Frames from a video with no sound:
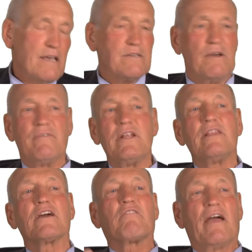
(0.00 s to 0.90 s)
So even
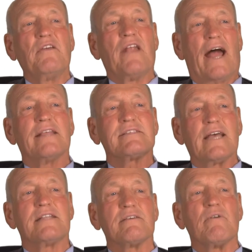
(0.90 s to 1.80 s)
in the great United
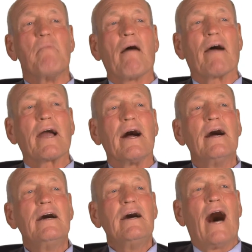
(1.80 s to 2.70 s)
States of America,
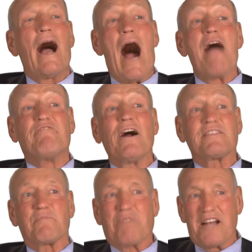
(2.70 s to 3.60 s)
I
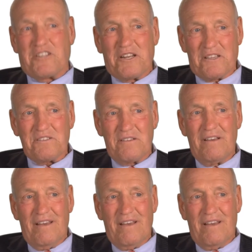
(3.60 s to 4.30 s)
felt the prejudice.